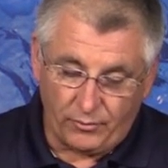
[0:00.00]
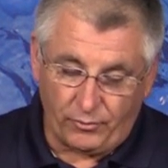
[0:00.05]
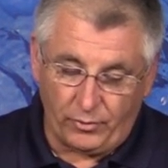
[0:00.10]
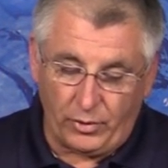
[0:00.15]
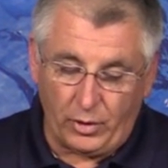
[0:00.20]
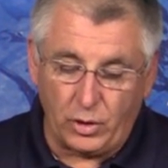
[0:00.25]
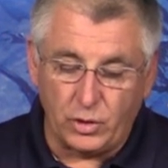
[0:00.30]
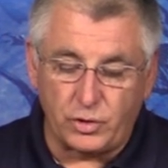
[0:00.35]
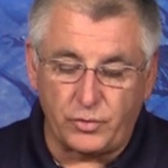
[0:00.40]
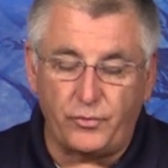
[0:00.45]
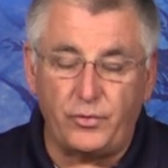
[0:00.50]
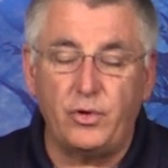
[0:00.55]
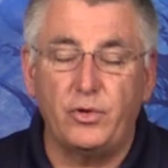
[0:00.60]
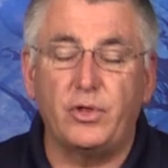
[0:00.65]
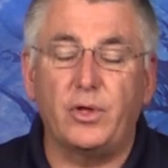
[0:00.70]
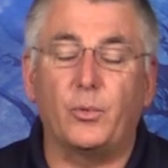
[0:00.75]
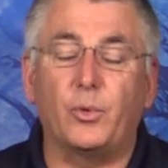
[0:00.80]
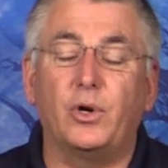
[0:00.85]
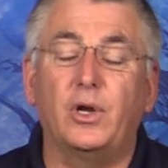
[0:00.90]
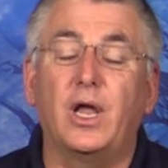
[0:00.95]
For those of you
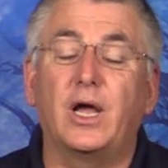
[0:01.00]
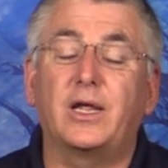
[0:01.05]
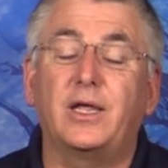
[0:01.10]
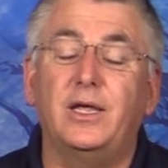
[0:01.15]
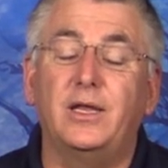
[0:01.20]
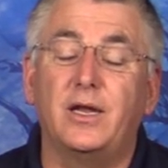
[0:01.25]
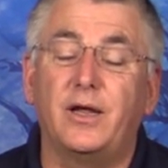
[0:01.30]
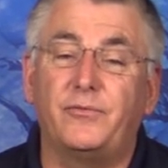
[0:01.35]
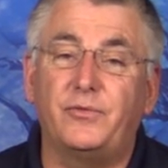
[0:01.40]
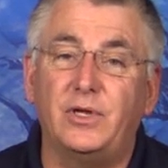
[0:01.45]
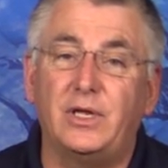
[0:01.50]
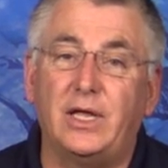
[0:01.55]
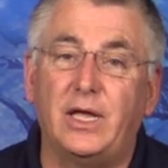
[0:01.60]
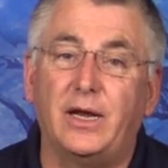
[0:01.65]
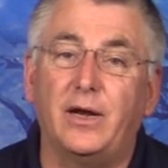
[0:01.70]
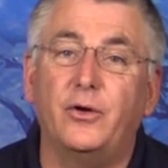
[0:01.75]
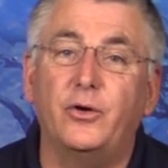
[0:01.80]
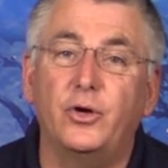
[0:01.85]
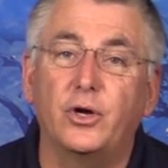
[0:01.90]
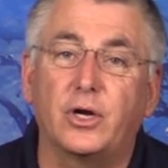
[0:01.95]
that were lucky enough to
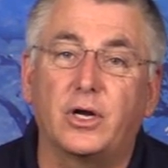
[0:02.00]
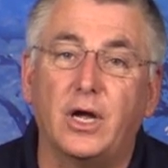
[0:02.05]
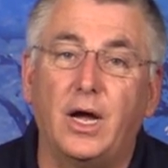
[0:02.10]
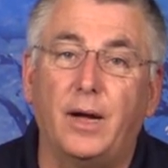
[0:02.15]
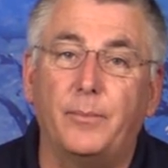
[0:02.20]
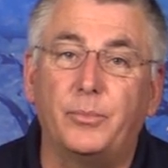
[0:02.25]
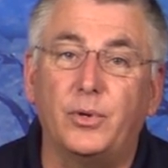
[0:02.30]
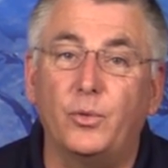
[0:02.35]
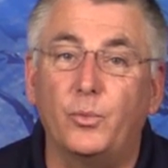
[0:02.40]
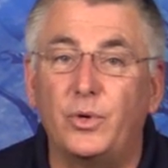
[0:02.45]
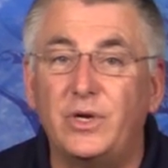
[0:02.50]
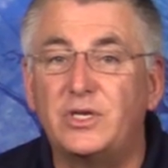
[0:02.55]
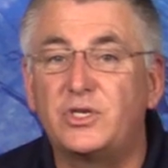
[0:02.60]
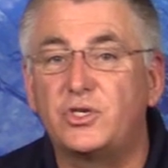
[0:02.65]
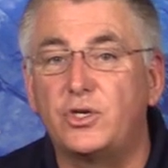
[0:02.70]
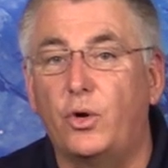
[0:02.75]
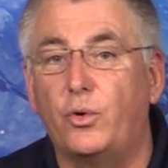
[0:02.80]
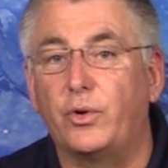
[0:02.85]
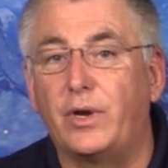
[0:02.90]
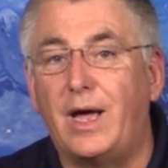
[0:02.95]
get a hookup, and we
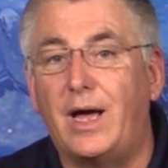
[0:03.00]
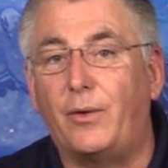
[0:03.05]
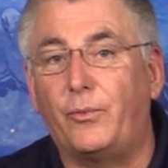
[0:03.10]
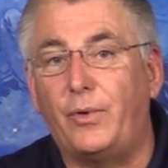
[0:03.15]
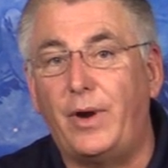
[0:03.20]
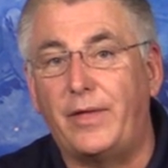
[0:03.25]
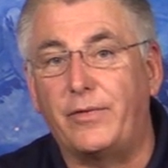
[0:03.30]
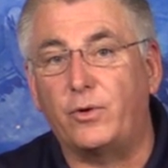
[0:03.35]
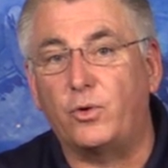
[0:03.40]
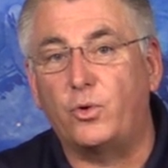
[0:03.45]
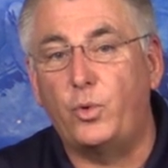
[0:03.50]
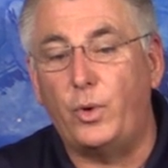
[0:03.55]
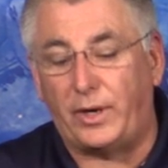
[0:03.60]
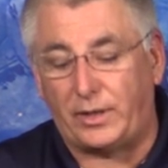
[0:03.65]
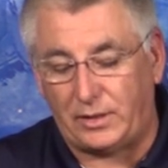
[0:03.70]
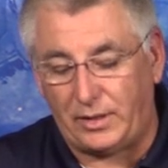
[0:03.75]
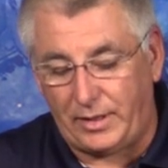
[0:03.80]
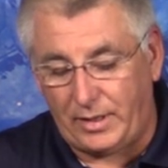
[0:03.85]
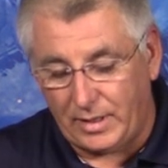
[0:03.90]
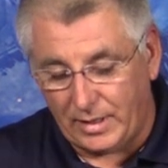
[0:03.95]
sold out rather
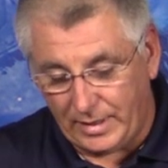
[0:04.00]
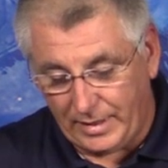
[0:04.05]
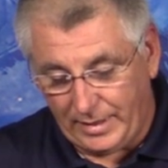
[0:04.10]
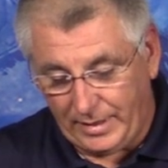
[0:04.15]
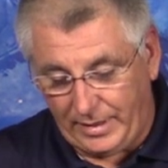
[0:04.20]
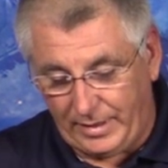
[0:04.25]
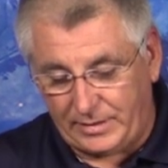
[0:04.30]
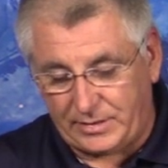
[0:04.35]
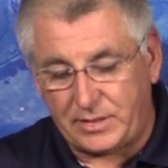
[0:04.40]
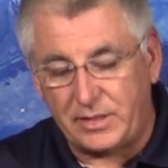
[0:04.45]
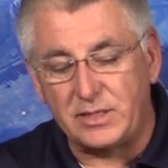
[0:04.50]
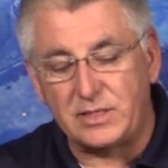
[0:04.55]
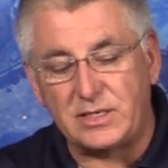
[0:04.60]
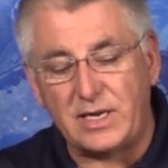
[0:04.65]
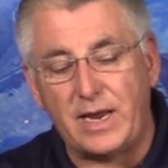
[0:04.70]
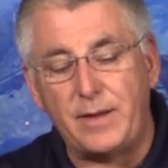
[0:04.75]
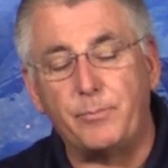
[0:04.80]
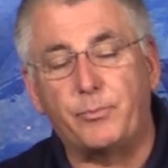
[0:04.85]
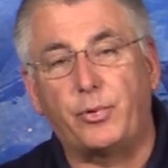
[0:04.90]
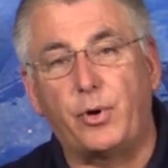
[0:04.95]
quickly, it's the
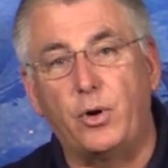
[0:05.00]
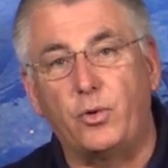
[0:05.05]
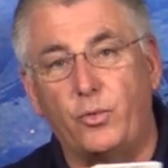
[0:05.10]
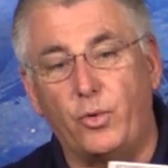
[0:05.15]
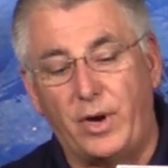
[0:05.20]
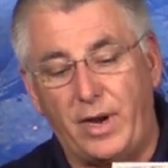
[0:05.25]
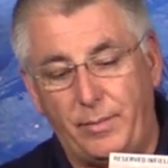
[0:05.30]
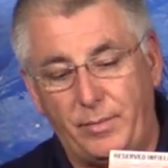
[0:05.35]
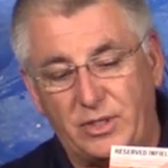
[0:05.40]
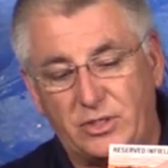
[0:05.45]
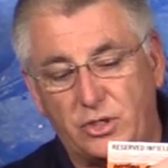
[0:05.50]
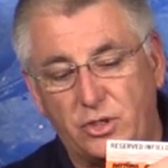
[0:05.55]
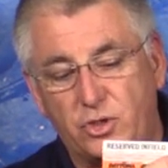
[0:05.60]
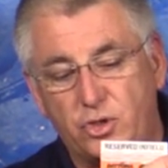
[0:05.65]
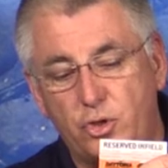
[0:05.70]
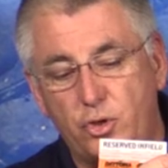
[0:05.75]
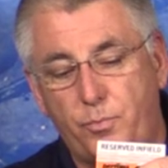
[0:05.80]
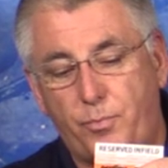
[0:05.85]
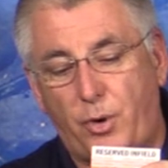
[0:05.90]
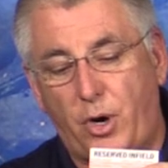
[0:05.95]
same program. It's a
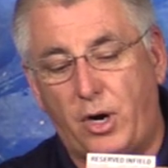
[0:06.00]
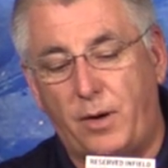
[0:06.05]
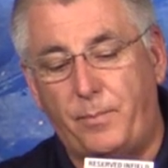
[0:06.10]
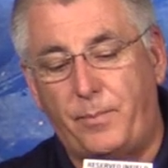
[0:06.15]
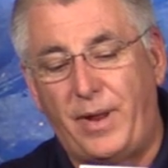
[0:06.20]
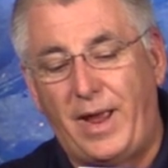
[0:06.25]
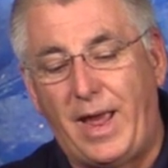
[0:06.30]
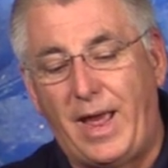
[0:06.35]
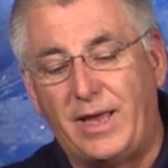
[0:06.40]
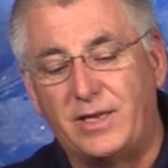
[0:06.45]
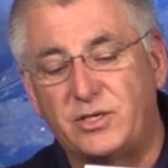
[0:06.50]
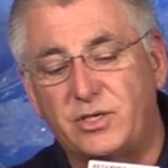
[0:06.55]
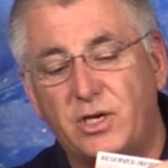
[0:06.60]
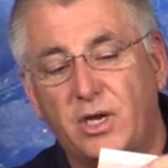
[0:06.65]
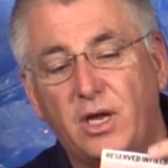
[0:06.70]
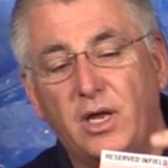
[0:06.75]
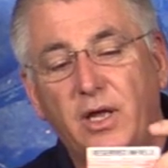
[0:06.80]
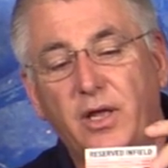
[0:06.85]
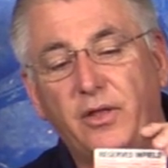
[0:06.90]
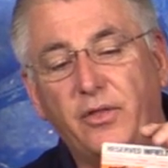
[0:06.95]
two-part pass.
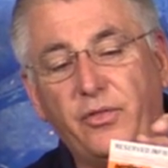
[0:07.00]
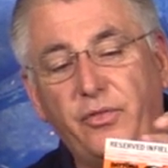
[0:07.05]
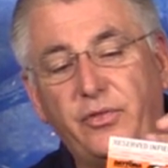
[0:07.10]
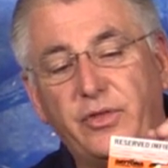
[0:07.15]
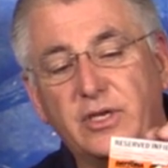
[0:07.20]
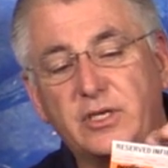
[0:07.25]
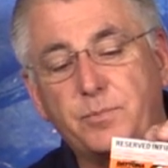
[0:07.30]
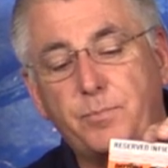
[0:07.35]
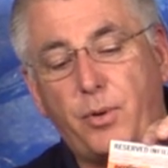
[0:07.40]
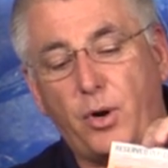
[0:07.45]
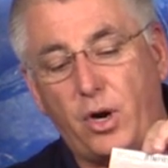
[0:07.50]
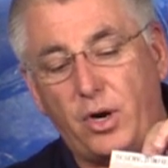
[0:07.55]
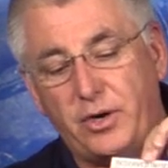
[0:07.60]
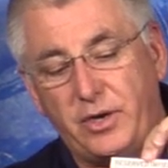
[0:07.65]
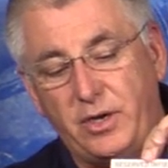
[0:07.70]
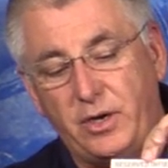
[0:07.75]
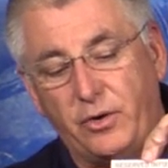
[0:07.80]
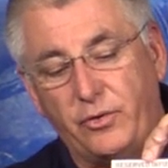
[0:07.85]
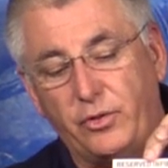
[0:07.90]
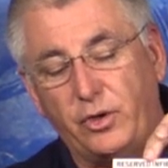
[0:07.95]
This part
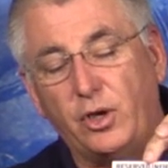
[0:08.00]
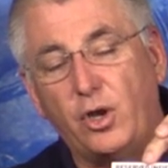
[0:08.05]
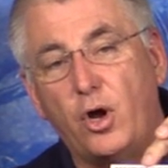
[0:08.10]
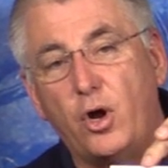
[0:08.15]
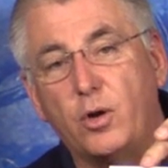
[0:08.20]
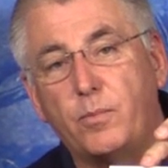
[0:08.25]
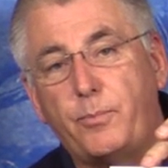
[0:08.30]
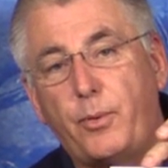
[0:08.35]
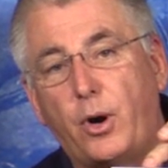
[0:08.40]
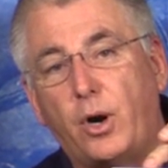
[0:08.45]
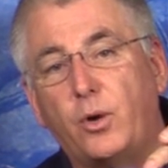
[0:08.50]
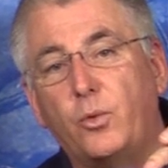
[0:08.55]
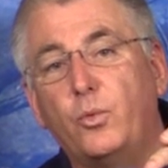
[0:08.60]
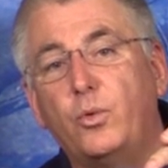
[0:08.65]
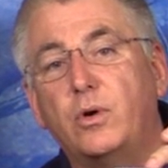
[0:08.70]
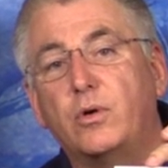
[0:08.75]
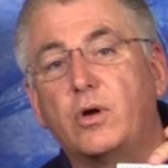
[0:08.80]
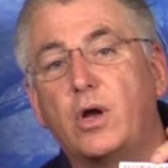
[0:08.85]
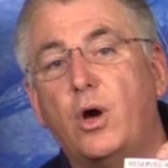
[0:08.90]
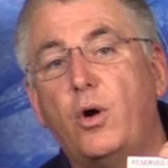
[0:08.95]
here, the long part,
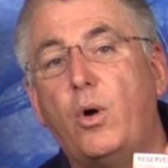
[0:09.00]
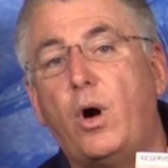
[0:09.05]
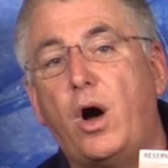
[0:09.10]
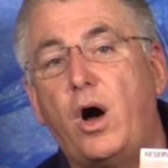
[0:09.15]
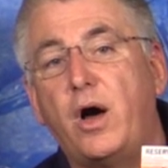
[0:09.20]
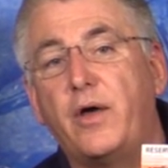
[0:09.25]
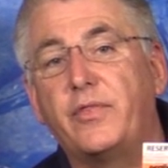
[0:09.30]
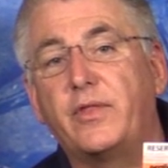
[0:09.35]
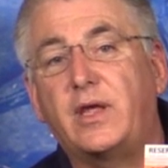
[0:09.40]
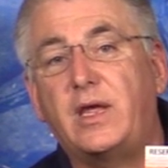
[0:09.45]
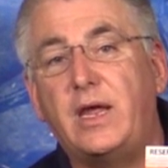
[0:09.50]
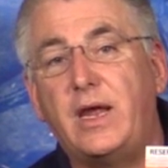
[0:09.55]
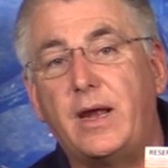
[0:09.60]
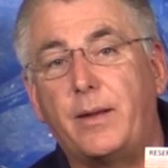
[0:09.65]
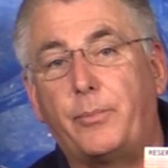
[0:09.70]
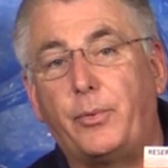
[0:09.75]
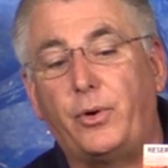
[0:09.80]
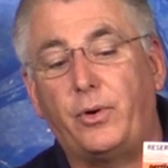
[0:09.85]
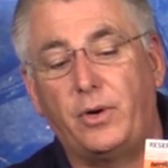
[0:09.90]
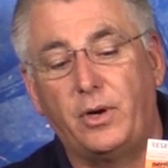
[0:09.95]
will go on the
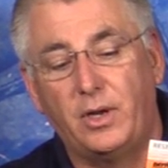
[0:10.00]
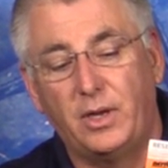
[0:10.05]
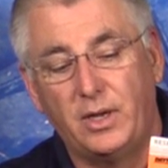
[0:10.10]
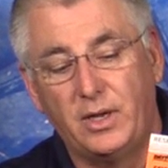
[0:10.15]
camper.